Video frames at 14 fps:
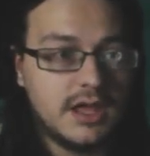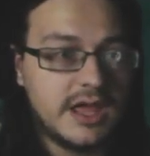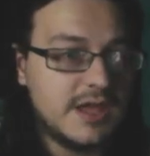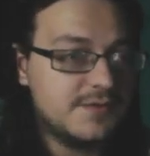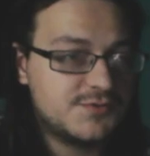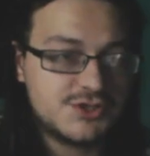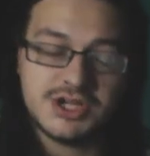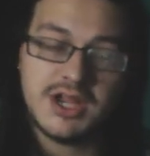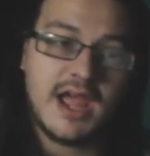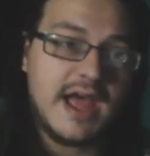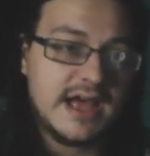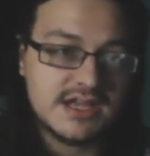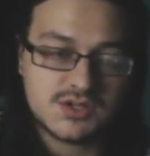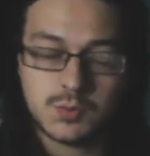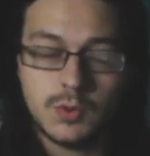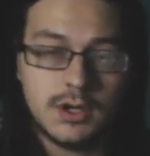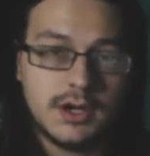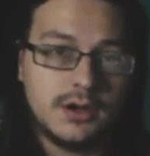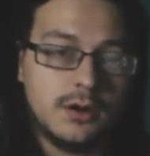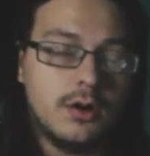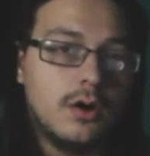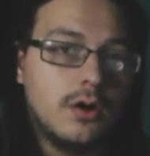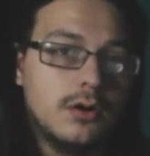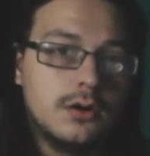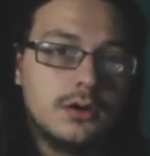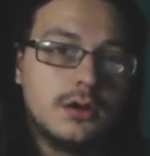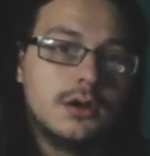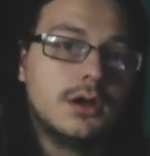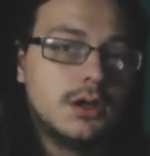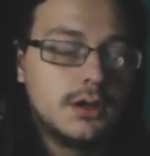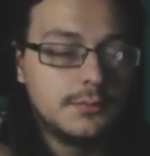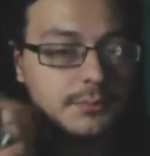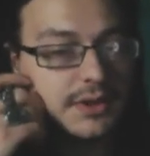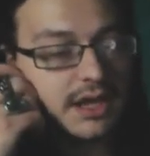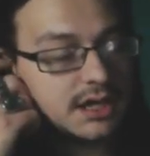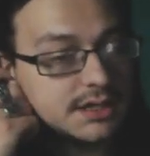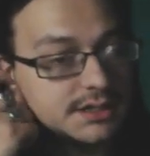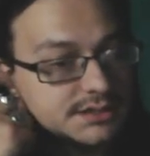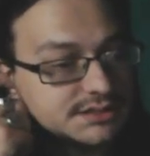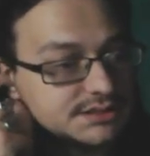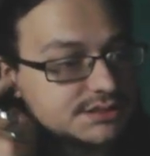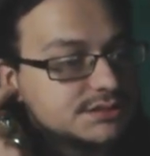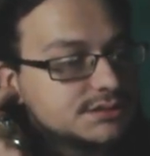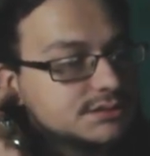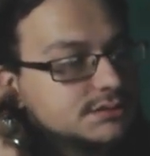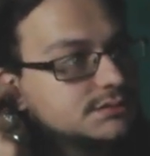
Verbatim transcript: if she has one at all, because